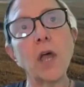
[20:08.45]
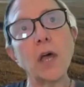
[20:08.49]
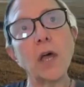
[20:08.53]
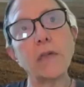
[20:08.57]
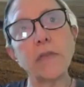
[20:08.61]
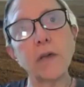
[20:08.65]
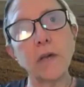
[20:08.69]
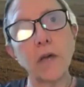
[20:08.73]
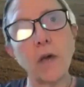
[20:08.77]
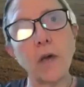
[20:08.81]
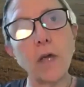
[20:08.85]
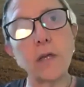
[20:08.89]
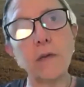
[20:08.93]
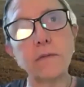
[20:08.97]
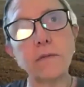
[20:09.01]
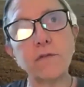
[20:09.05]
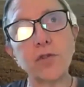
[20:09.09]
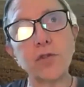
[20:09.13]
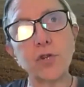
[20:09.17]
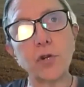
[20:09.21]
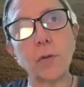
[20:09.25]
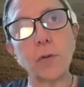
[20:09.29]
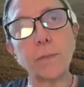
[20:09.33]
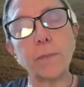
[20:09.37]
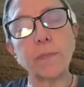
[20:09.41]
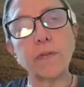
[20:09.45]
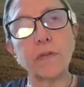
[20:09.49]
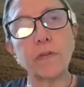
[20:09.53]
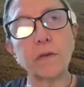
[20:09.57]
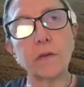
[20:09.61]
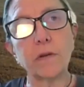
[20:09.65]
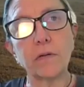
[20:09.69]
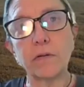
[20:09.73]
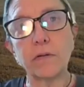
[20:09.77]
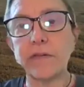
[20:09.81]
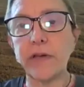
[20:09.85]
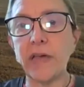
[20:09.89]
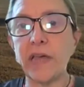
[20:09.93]
and the kind of jobs
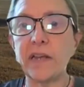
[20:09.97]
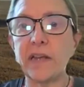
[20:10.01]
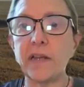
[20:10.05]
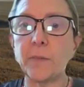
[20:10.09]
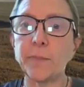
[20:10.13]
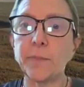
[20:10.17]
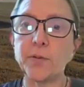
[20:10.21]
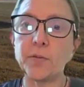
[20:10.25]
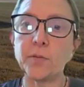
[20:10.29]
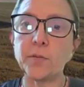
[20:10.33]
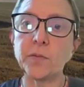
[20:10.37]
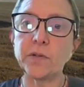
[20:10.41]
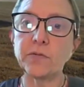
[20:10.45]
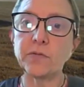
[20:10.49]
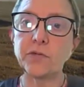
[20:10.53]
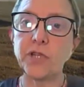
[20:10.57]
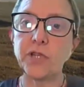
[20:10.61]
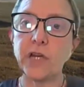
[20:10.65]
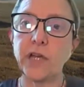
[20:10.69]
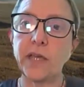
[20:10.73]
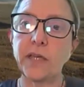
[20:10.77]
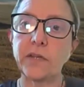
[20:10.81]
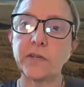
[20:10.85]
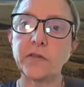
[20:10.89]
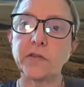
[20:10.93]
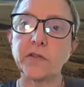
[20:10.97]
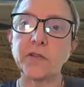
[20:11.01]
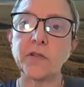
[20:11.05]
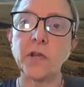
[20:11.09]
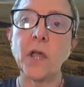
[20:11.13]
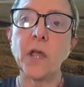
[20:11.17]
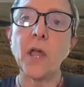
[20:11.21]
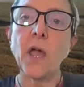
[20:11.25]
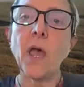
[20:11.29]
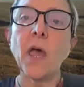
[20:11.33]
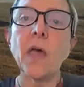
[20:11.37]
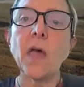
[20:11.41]
that are available will change.